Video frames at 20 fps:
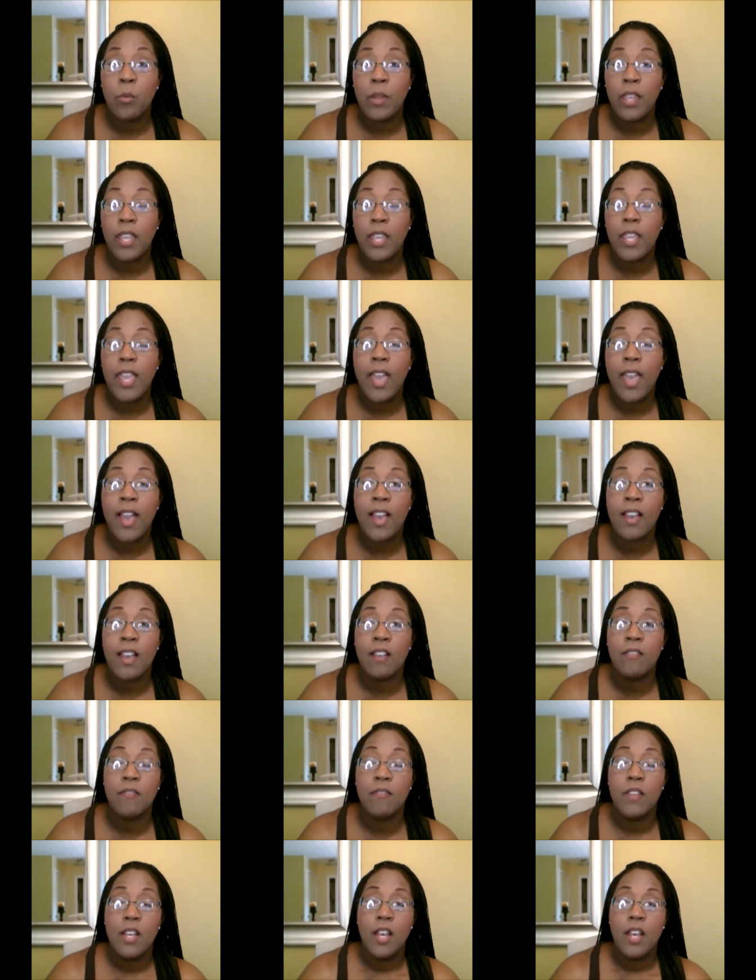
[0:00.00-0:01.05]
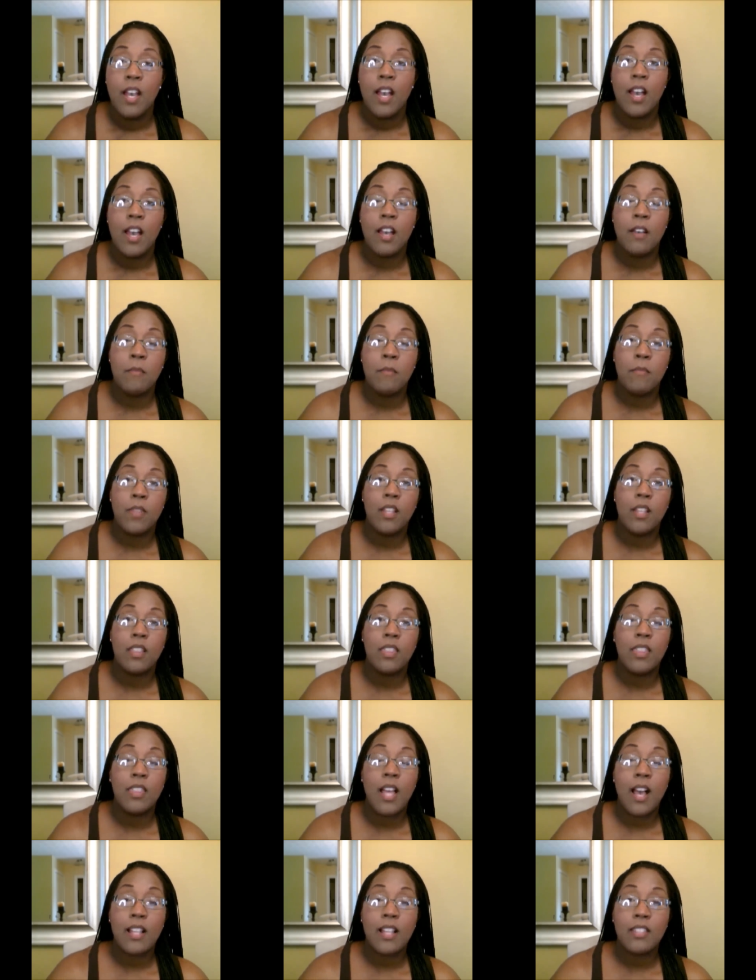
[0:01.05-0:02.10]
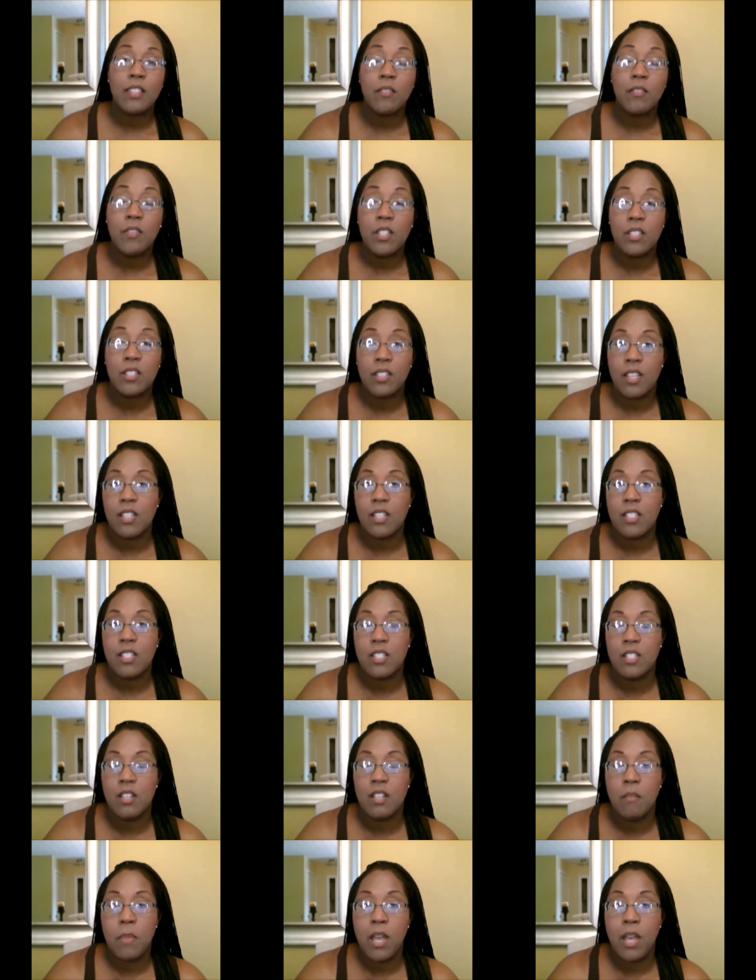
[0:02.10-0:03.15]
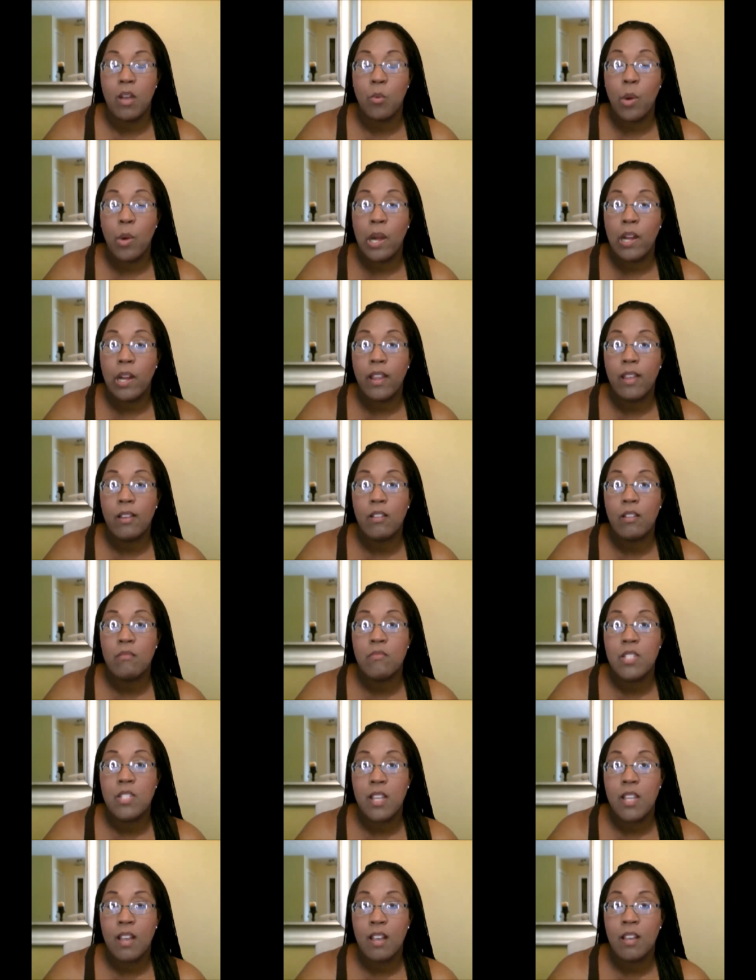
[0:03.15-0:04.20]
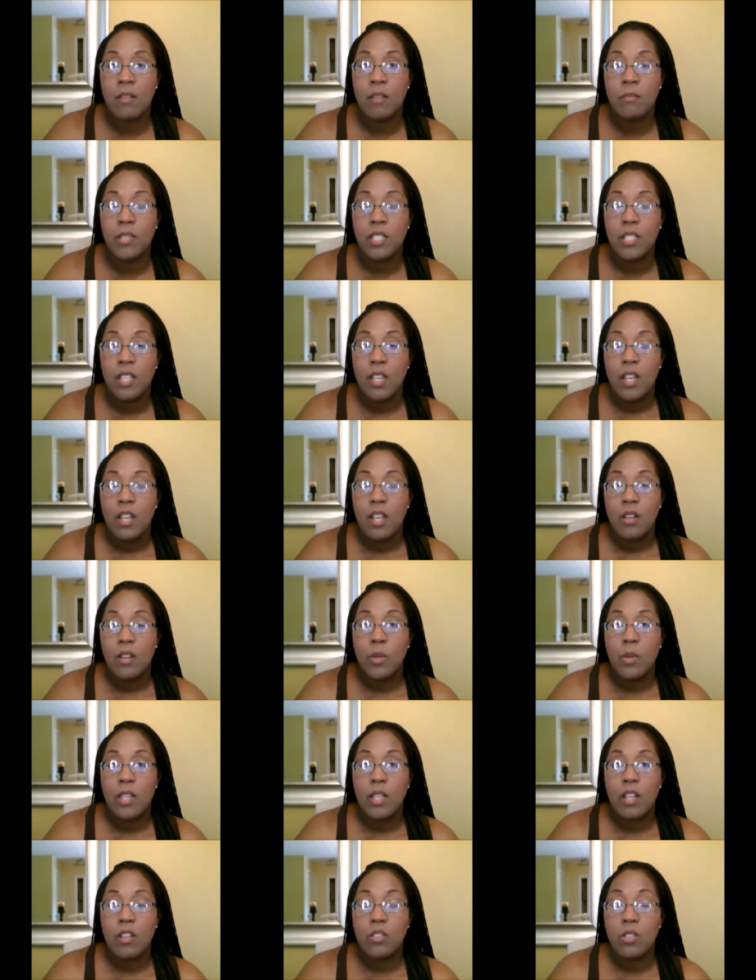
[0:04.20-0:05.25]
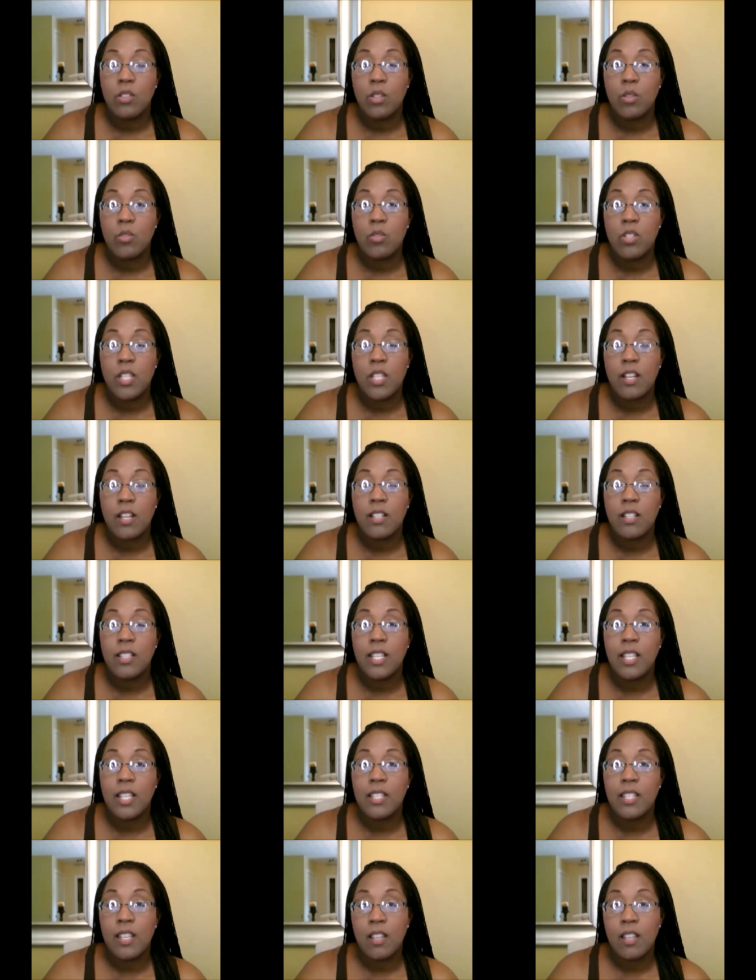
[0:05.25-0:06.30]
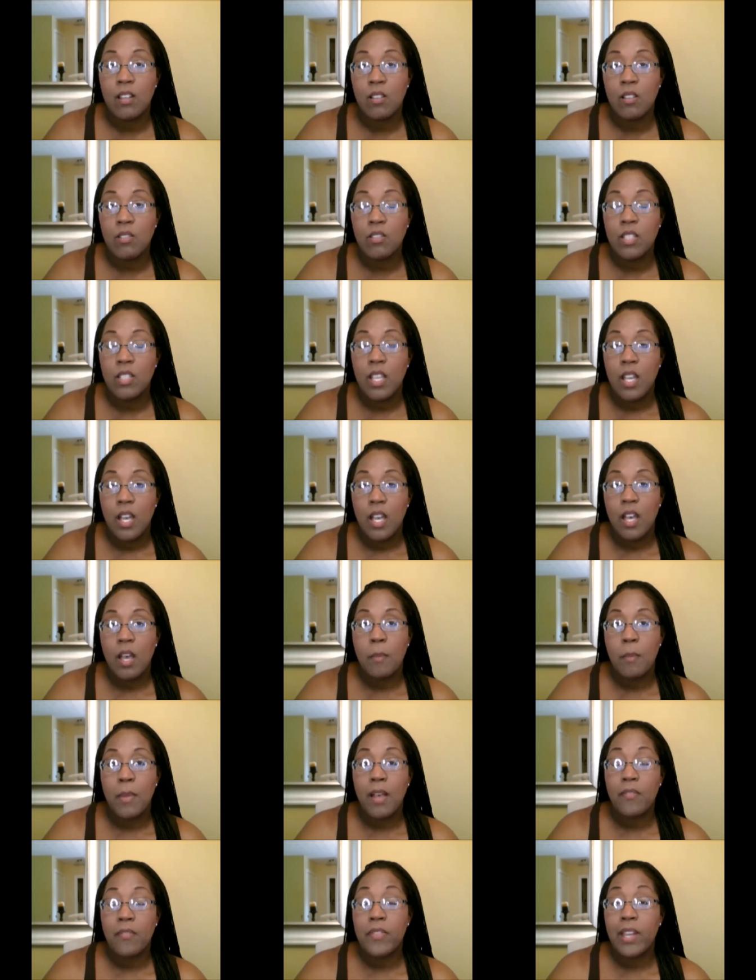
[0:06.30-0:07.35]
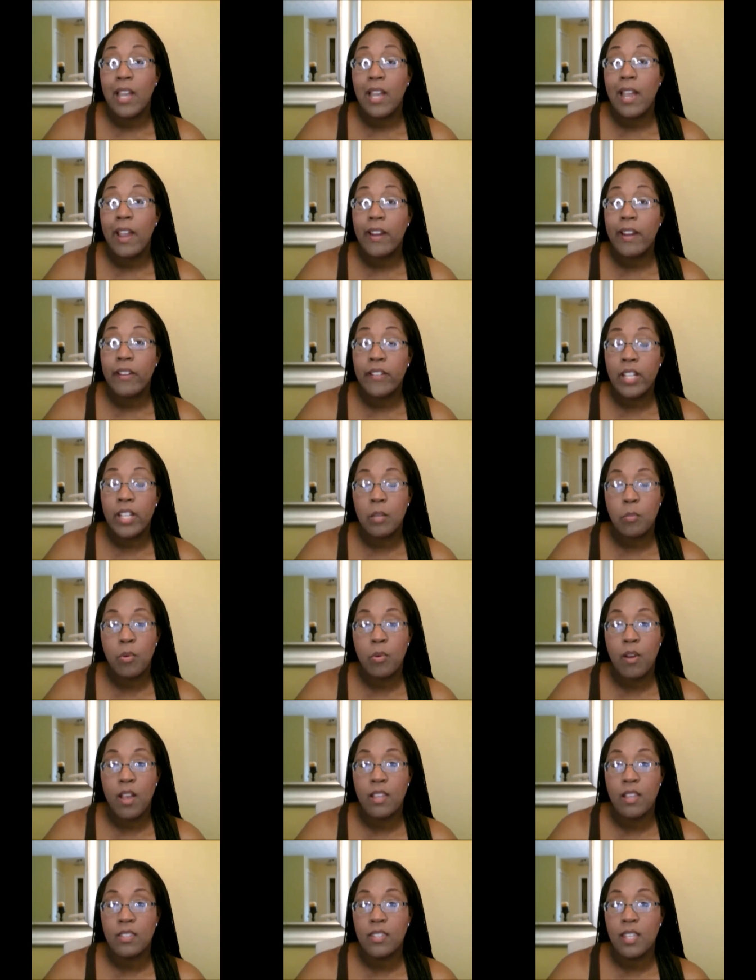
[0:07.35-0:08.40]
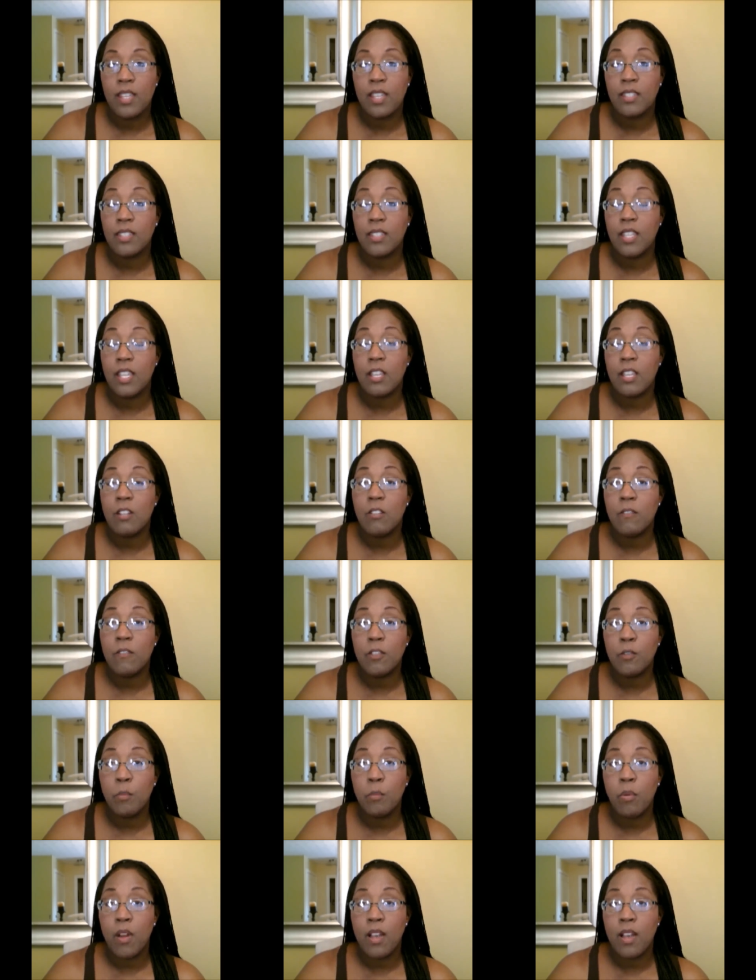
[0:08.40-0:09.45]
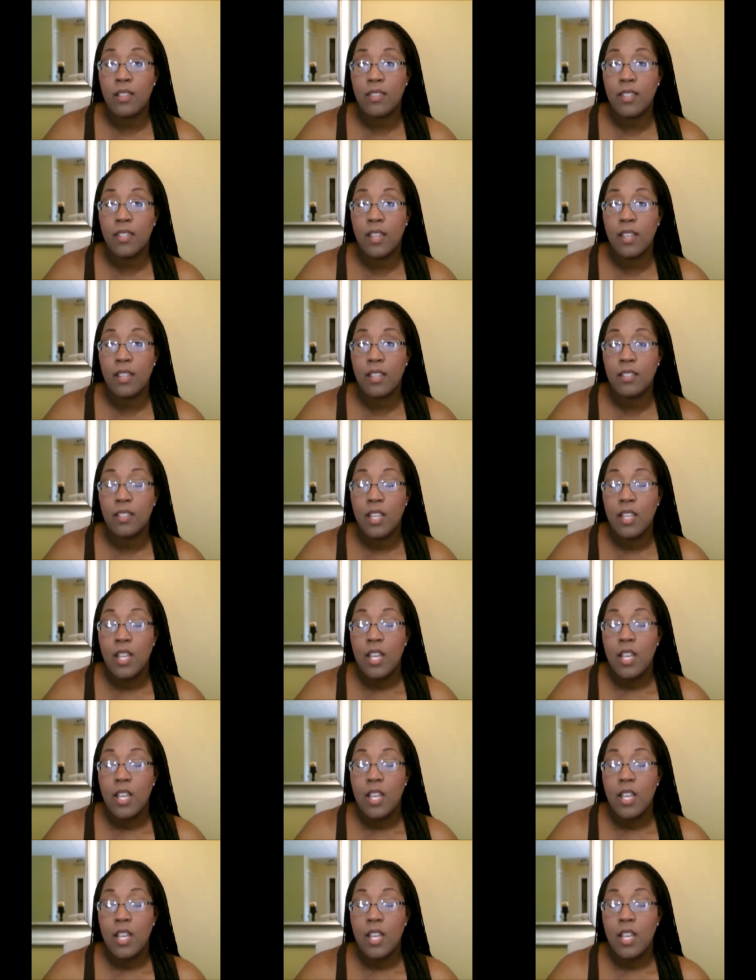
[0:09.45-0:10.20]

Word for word: we have um, lots of discussion about work at home jobs. We also share details about the hiring process, the interview process,